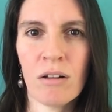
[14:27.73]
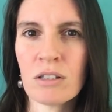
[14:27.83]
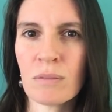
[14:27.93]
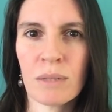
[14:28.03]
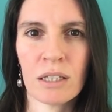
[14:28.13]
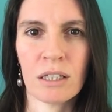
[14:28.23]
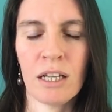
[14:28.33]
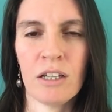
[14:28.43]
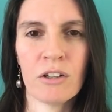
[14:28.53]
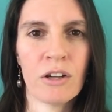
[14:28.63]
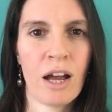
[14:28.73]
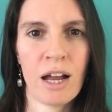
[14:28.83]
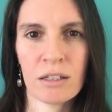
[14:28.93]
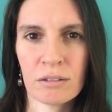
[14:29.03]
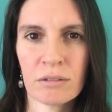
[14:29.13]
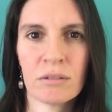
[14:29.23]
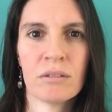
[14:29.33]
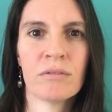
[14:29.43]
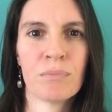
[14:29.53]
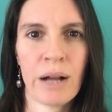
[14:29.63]
Ultimately, you're not
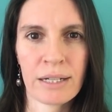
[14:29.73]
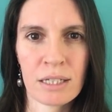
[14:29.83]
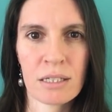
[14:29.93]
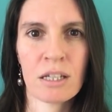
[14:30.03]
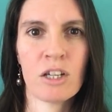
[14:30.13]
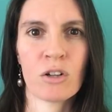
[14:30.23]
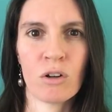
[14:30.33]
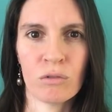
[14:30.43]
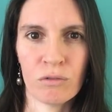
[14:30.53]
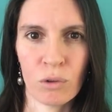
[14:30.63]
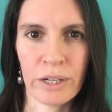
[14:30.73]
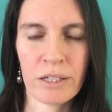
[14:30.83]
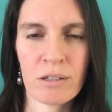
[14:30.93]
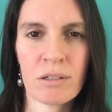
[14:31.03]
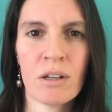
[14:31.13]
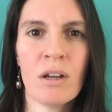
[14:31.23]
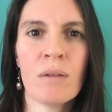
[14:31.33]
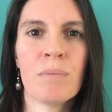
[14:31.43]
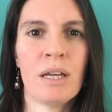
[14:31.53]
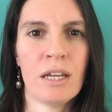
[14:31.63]
practicing your own voice,
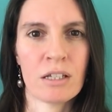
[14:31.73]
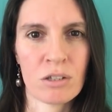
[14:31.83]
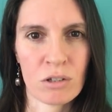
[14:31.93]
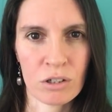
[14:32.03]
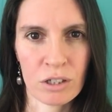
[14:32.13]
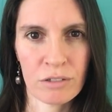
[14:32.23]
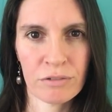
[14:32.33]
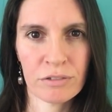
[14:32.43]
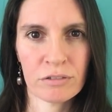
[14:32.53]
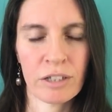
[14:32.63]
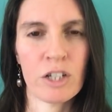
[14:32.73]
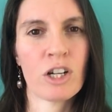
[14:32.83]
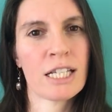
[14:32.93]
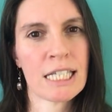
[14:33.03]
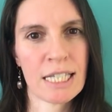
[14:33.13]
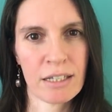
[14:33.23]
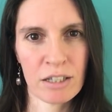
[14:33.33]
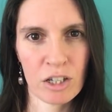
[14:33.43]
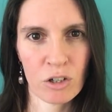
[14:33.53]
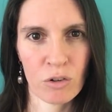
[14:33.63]
being assertive, right? You're not
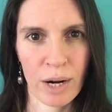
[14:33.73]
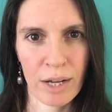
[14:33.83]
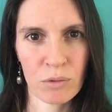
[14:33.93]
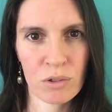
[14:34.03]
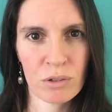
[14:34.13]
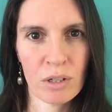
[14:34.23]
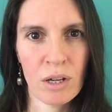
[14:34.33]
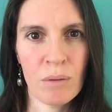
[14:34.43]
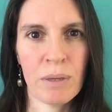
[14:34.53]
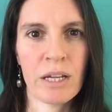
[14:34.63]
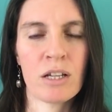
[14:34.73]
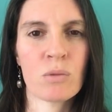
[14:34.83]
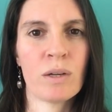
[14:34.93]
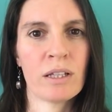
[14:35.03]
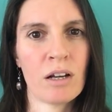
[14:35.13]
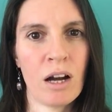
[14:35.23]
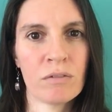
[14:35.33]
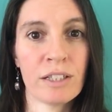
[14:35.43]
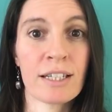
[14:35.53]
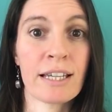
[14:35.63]
standing your ground. Because when the
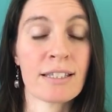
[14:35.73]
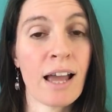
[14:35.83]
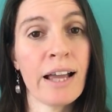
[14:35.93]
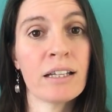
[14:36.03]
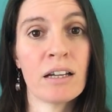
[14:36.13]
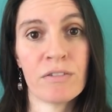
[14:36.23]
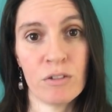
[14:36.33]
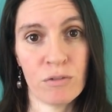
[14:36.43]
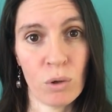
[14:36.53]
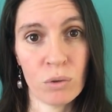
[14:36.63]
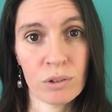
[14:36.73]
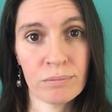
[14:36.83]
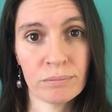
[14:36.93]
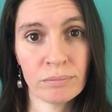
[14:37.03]
conflict gets high enough, you fold.